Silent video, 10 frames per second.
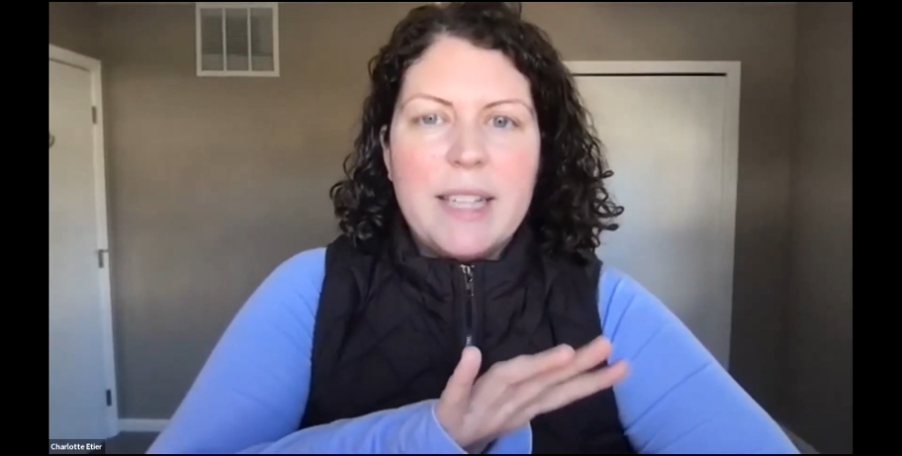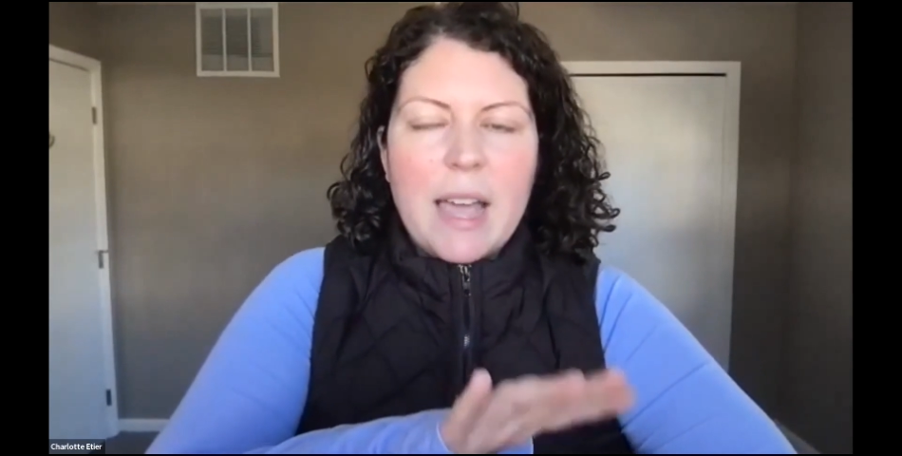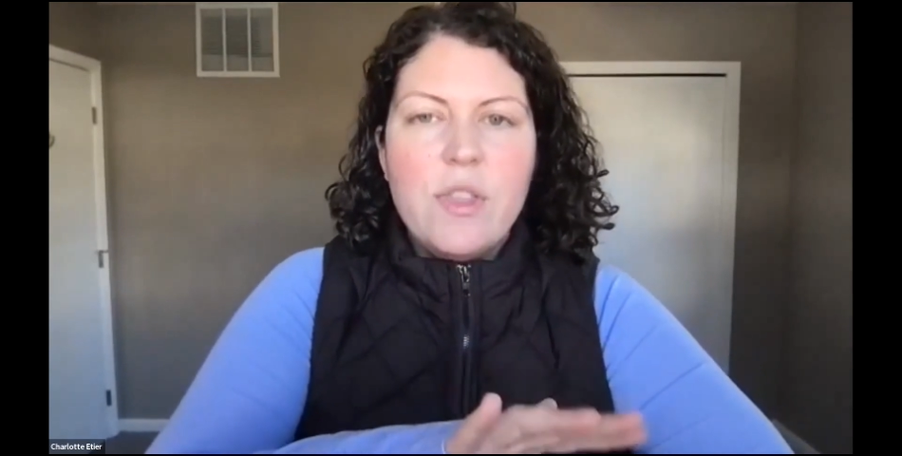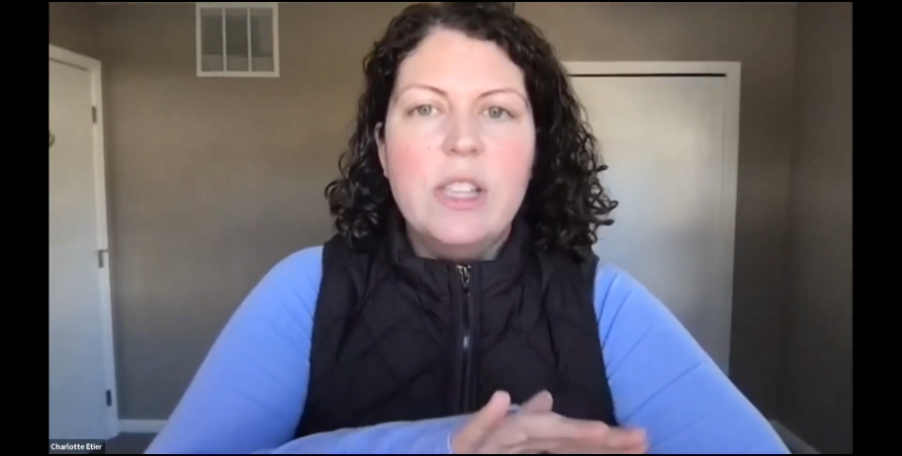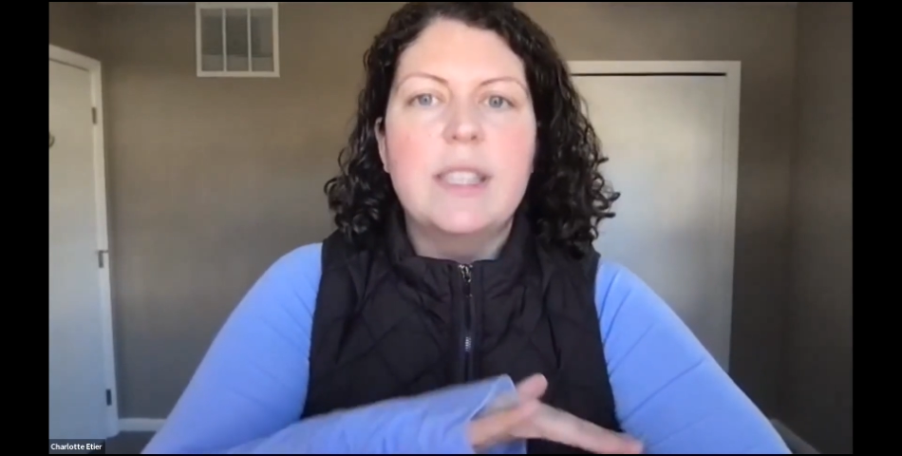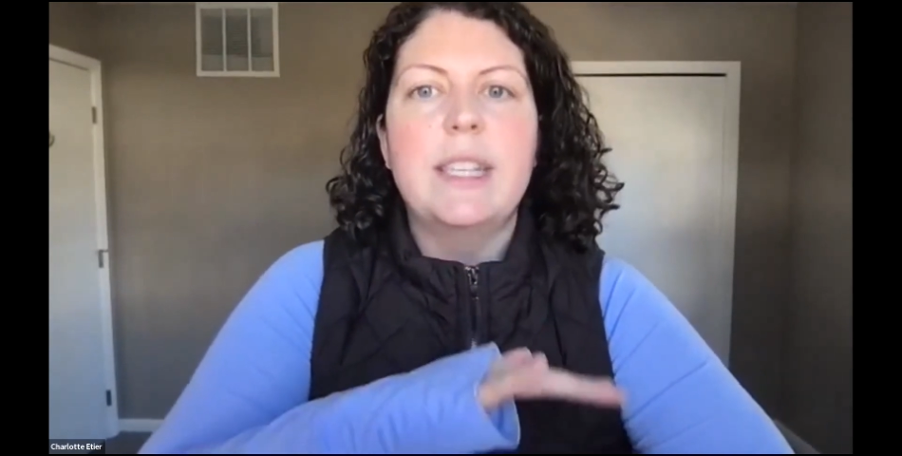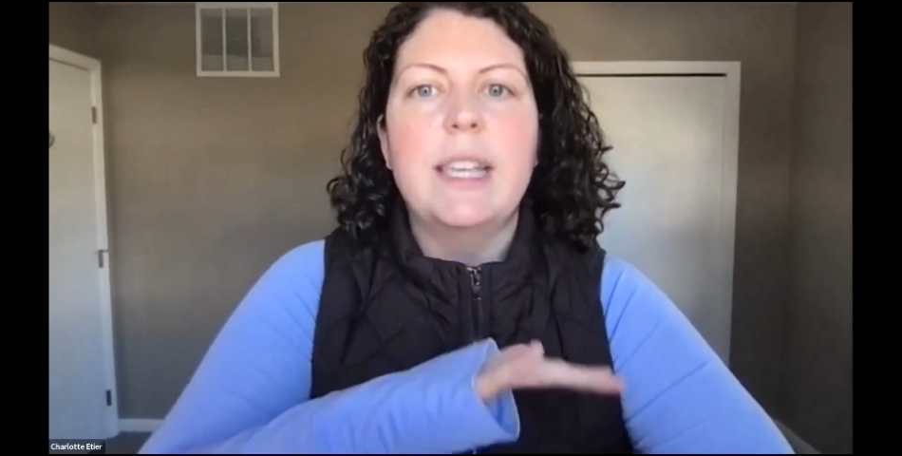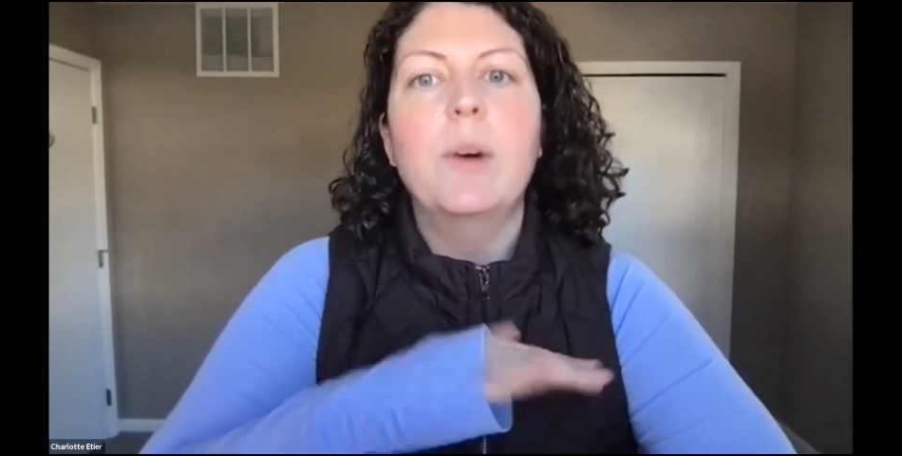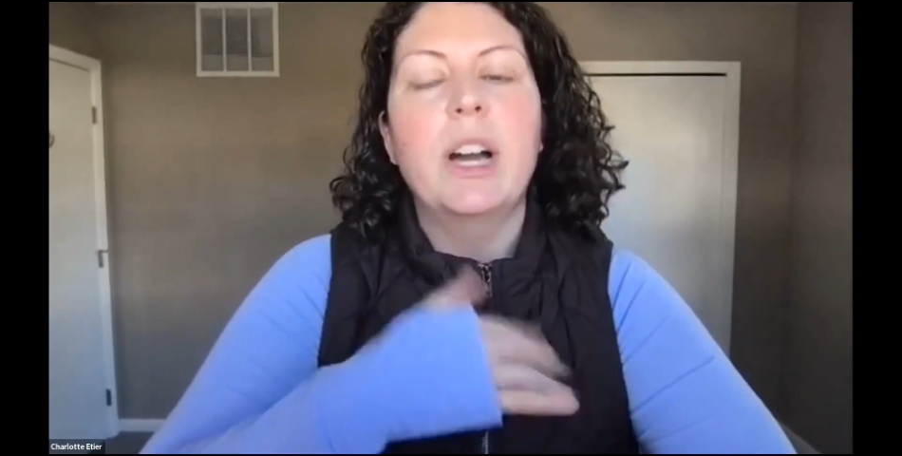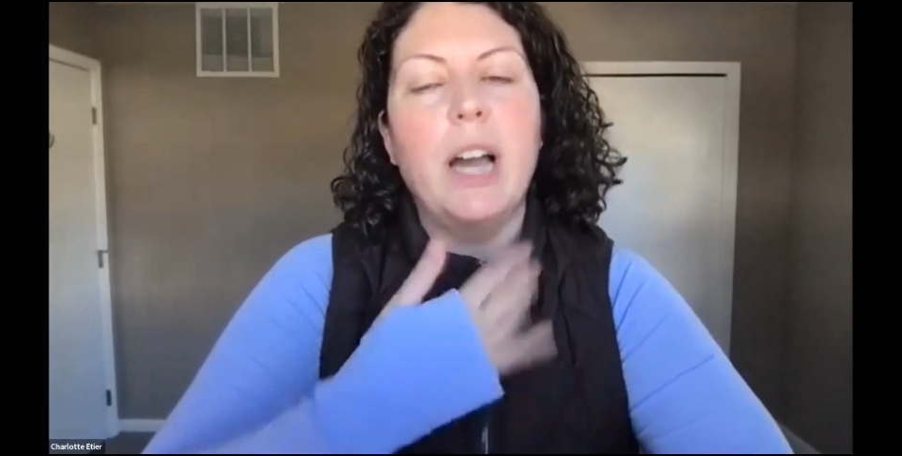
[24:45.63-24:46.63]
and then see
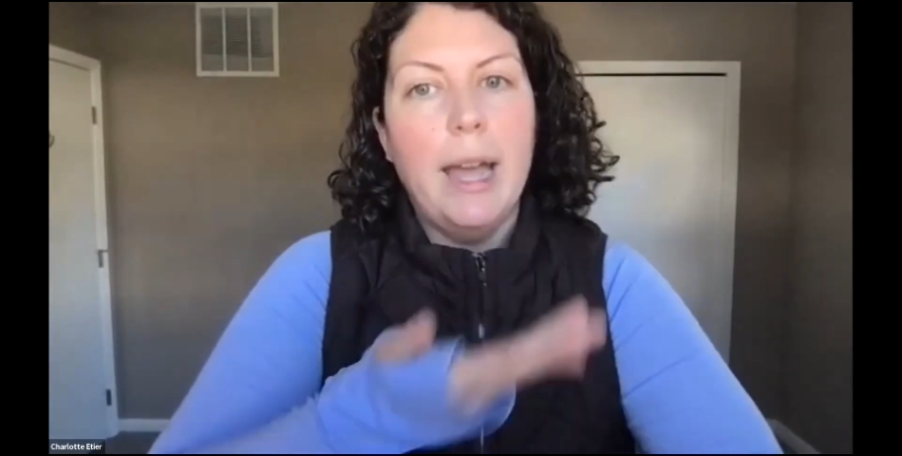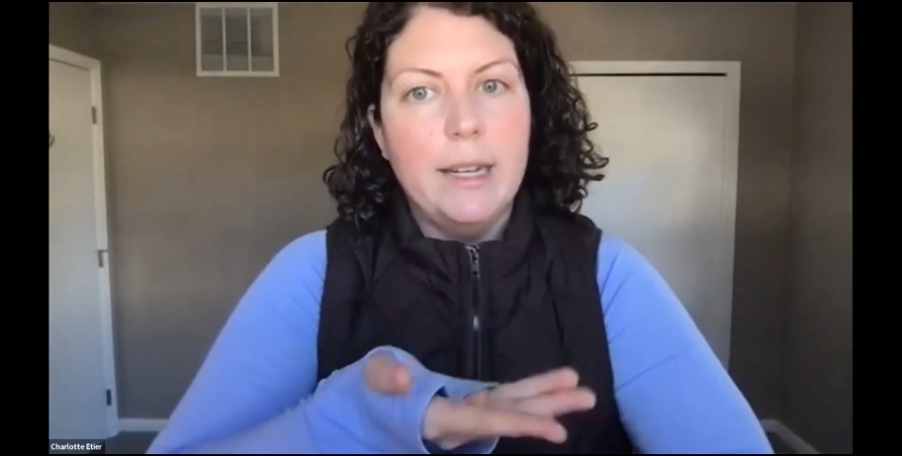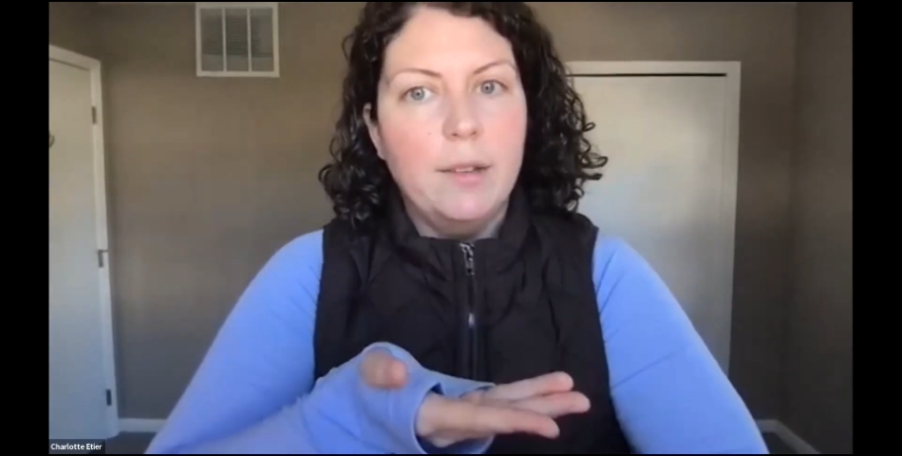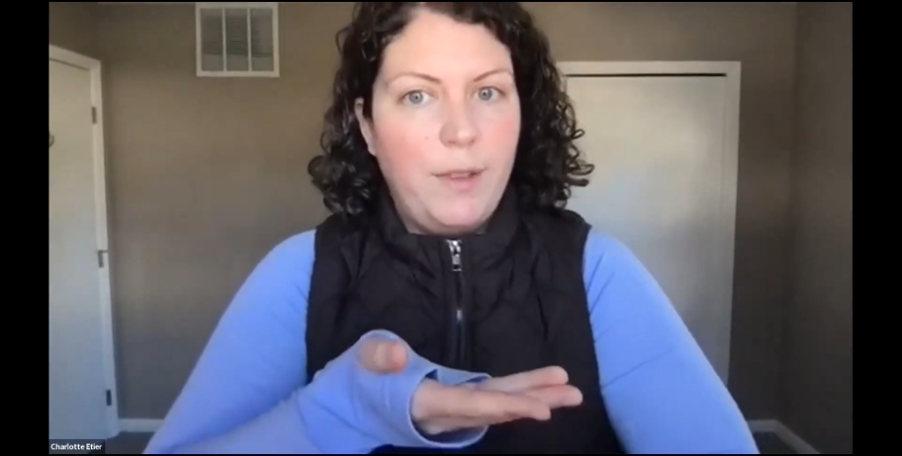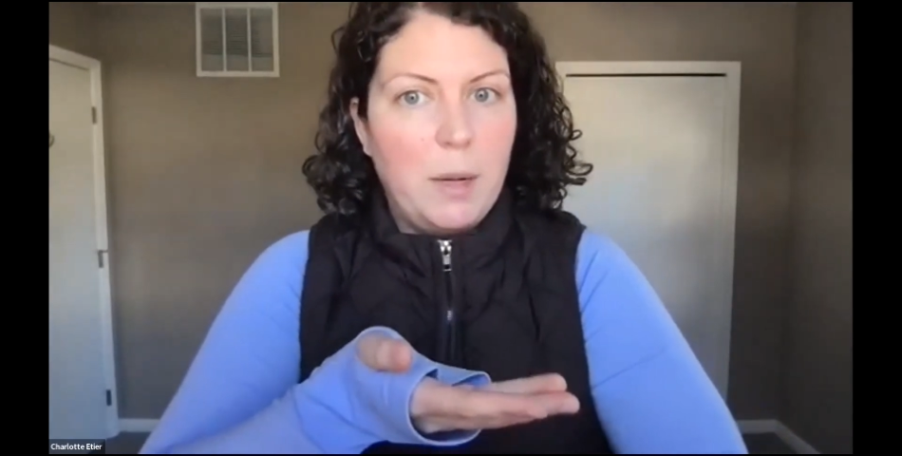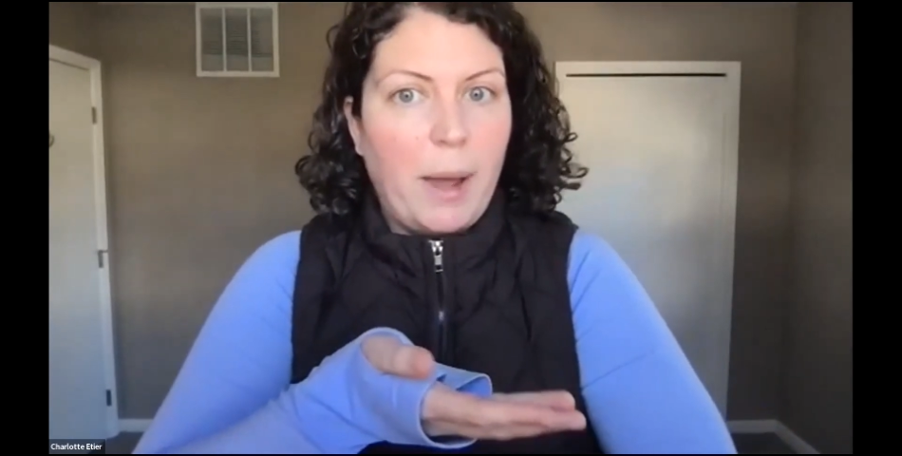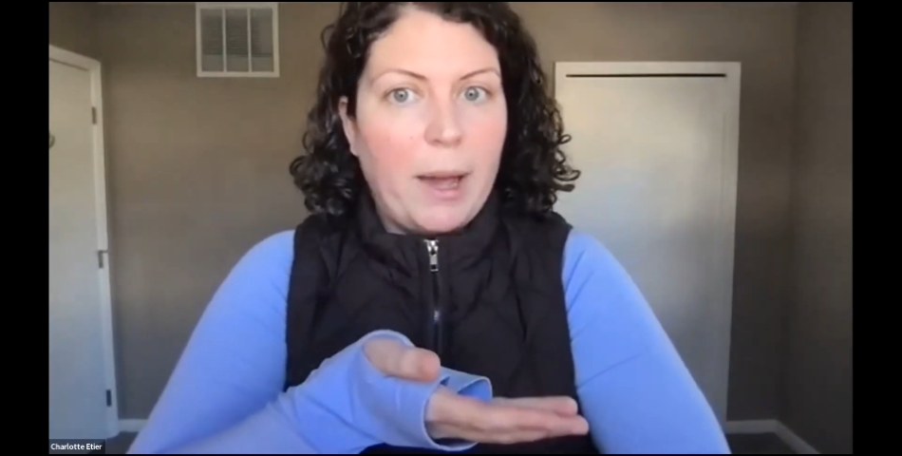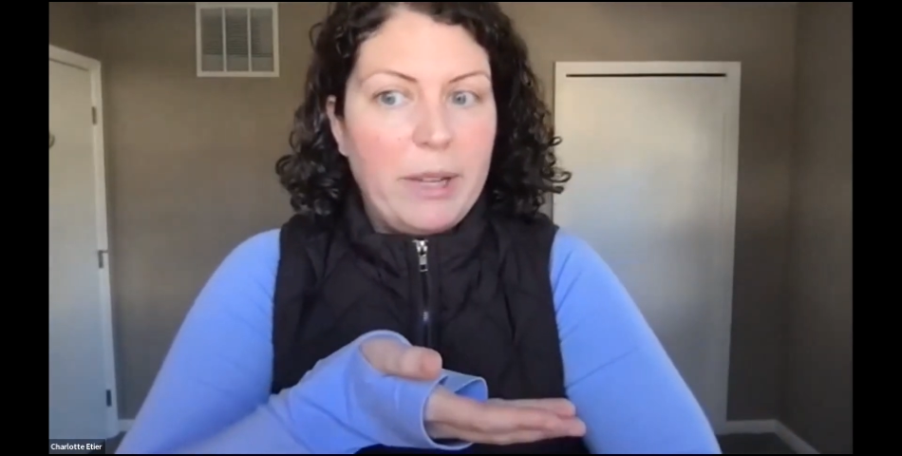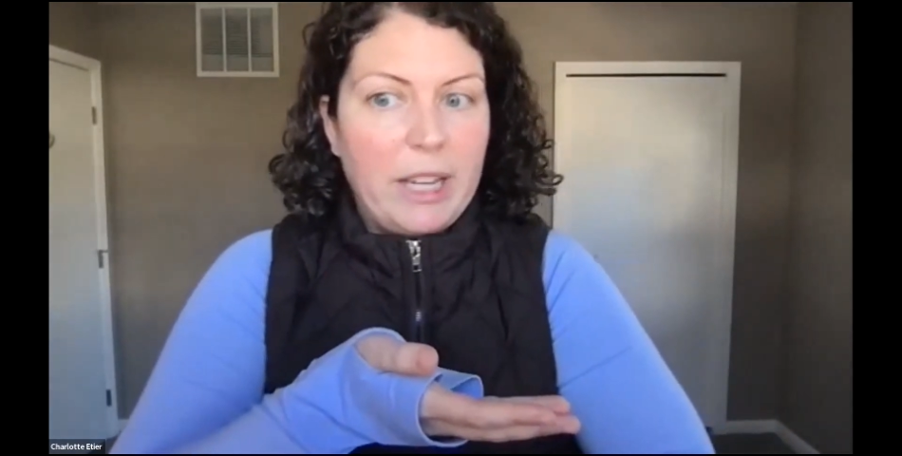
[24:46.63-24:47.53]
what kind of feedback we